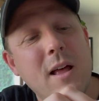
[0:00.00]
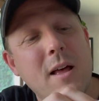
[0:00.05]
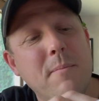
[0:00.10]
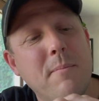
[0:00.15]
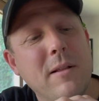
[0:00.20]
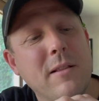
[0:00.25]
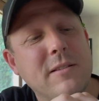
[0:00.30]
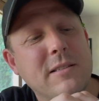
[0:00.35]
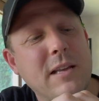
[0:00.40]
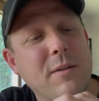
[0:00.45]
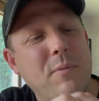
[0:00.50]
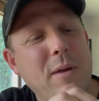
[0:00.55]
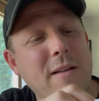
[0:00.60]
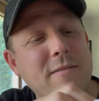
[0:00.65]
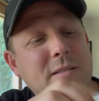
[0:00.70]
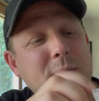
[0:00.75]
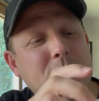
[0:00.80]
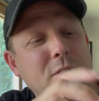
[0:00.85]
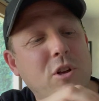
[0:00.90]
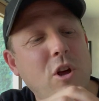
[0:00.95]
It looks like we have
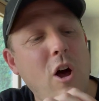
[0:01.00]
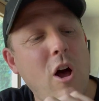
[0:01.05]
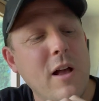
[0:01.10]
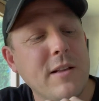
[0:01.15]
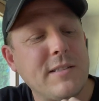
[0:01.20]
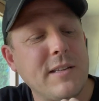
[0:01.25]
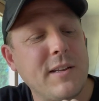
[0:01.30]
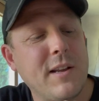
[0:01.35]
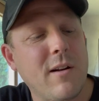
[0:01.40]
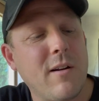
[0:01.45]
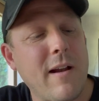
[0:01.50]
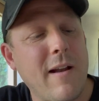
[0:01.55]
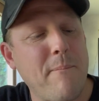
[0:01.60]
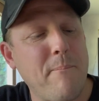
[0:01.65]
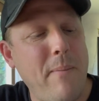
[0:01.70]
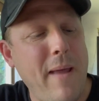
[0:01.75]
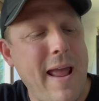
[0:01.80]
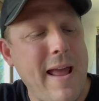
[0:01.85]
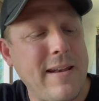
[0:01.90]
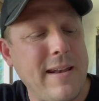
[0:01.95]
some gauze in here and
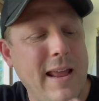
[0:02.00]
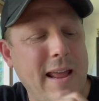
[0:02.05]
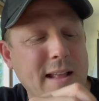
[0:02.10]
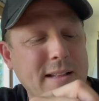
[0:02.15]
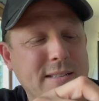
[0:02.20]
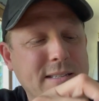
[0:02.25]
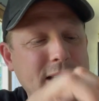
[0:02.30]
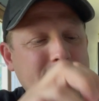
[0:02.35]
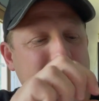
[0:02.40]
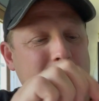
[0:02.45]
band-aids.